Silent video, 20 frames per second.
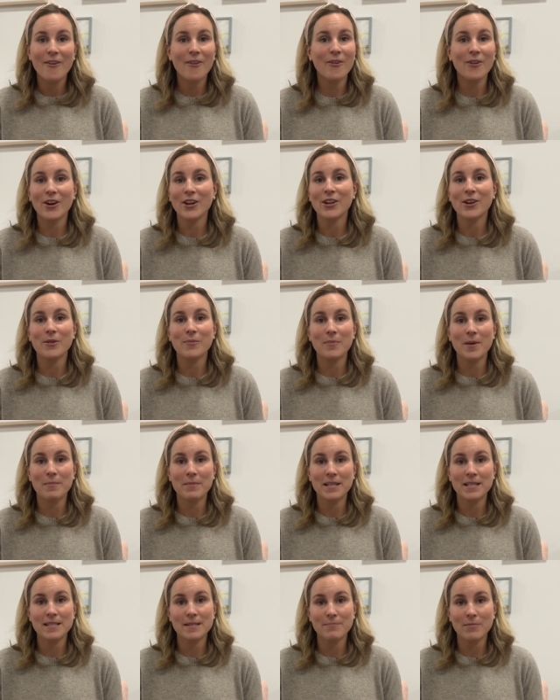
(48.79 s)
or your
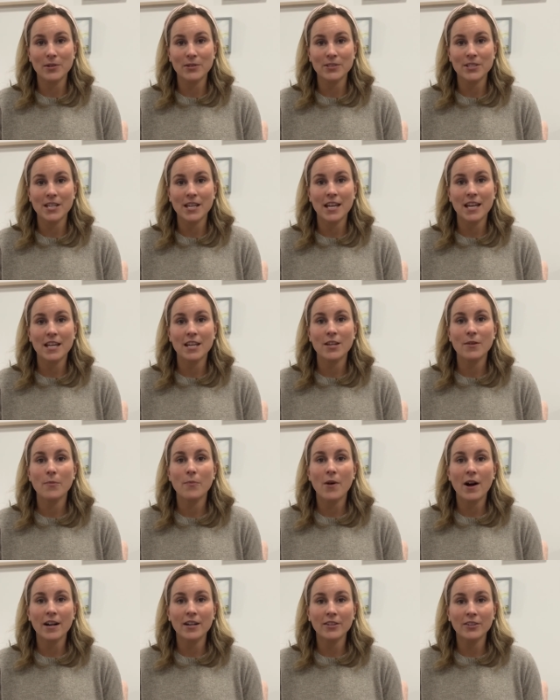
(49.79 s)
women's multi, you
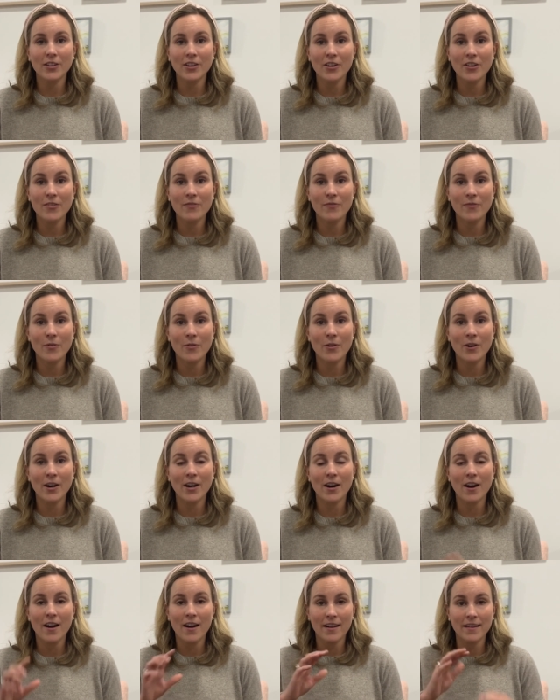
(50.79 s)
want to look
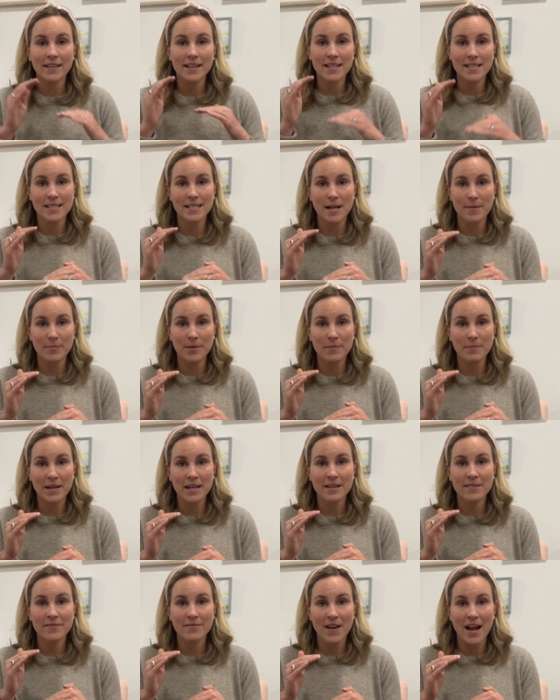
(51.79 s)
for on the
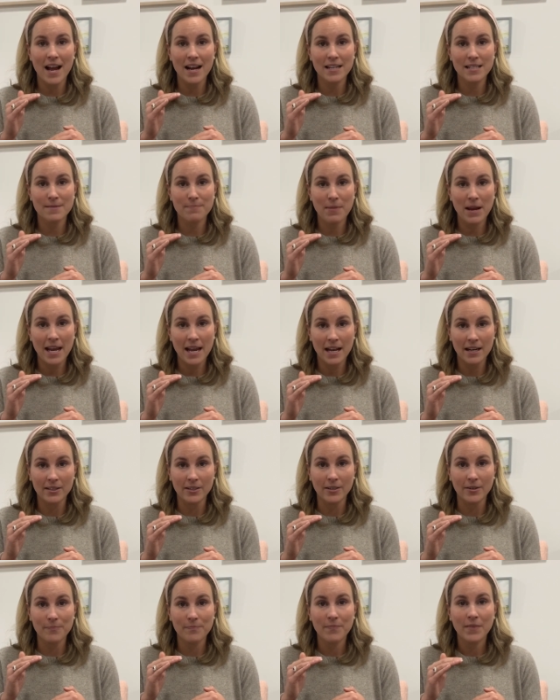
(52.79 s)
supplement facts
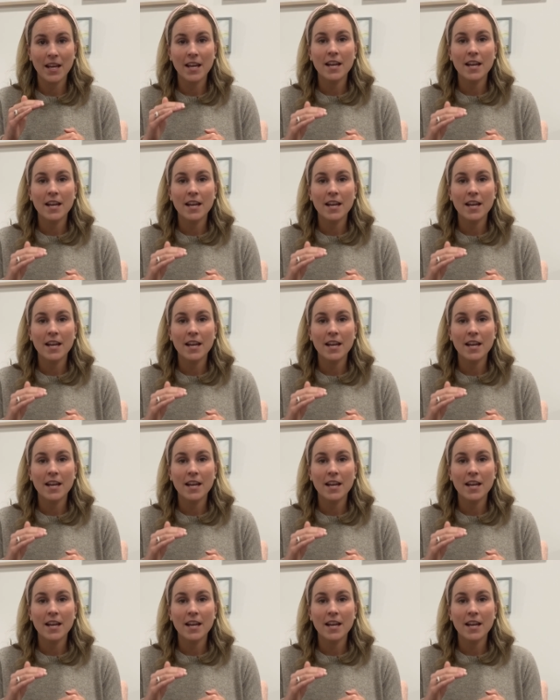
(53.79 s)
panel.